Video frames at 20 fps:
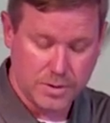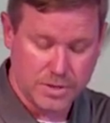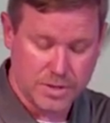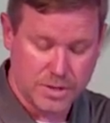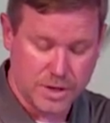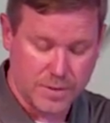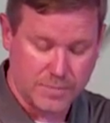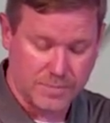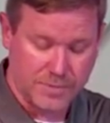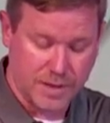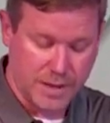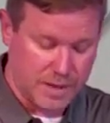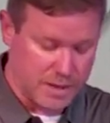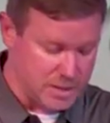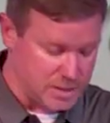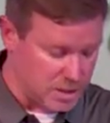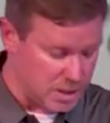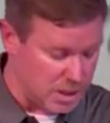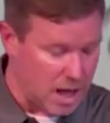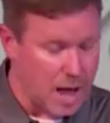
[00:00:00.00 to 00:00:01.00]
some
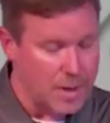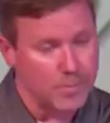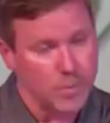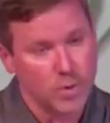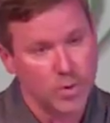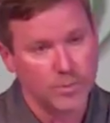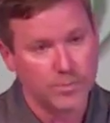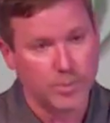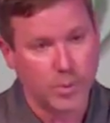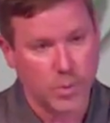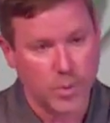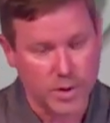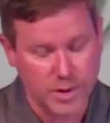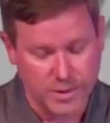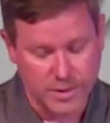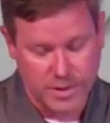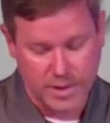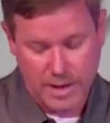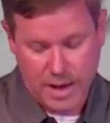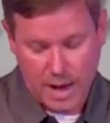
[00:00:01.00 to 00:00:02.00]
things a lot more
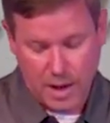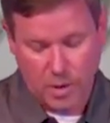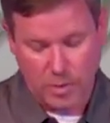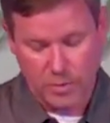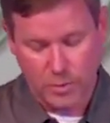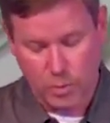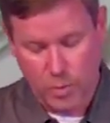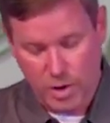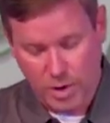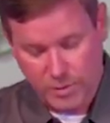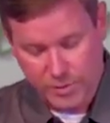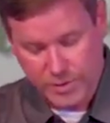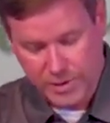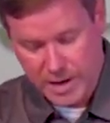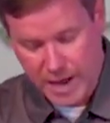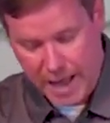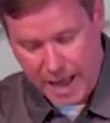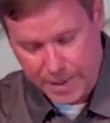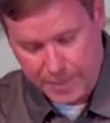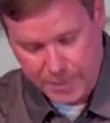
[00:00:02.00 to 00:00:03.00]
important than health, wealth,
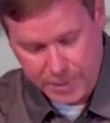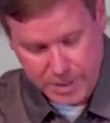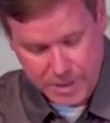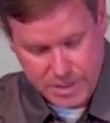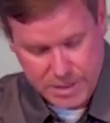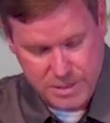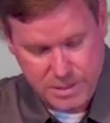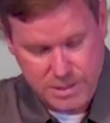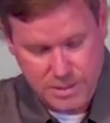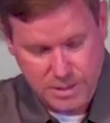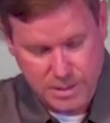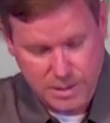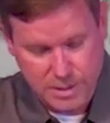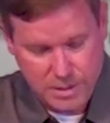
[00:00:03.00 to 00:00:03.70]
and happiness.